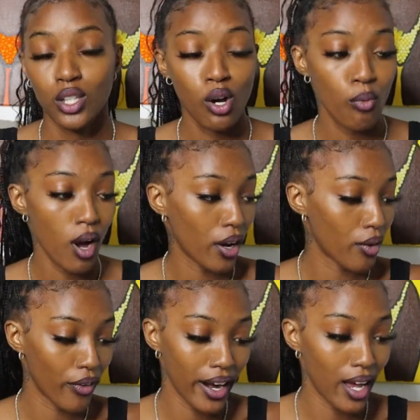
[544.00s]
You walk
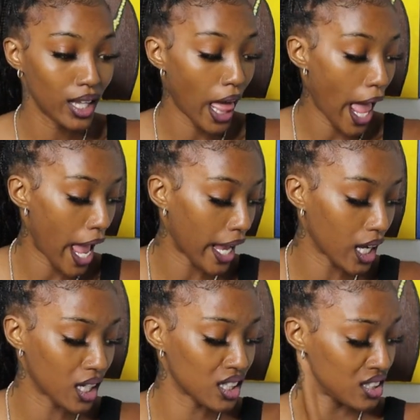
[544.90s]
around
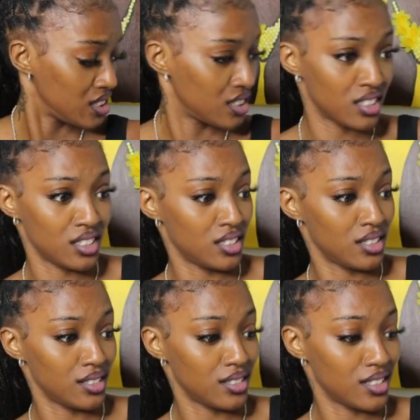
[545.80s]
like
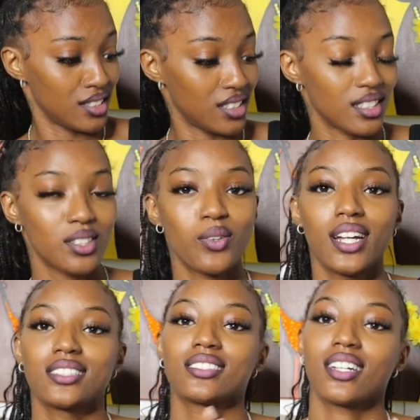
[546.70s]
you
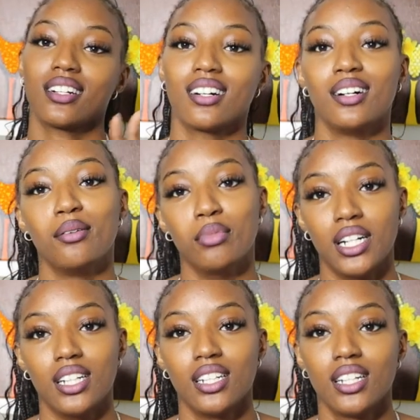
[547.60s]
ain't stuck up,
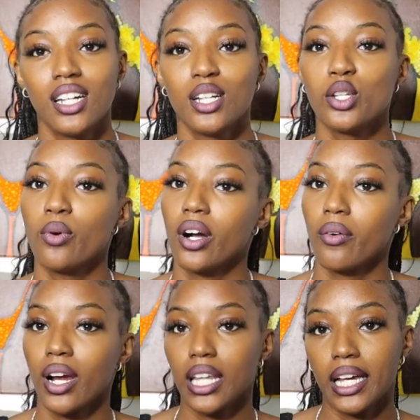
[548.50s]
but you walk
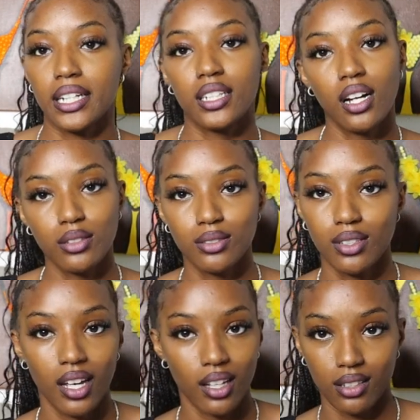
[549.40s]
around like, no, you
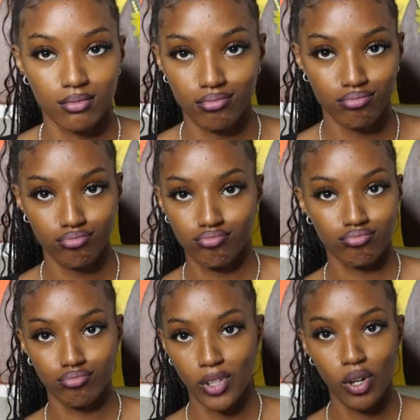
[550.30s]
can't.
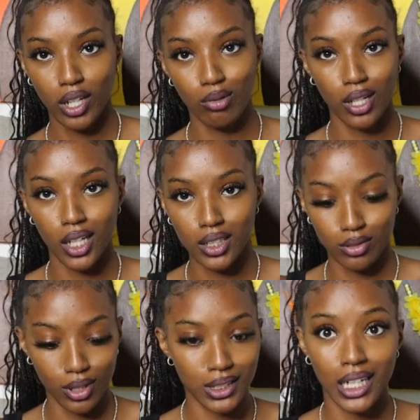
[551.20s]
You ain't doing this.
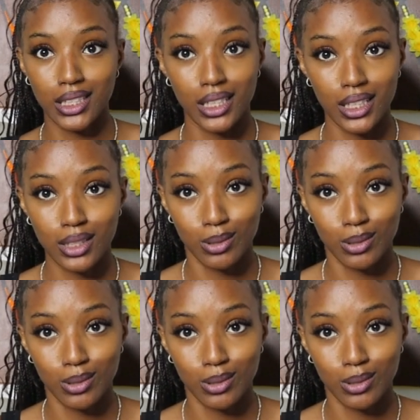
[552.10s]
You ain't touching this.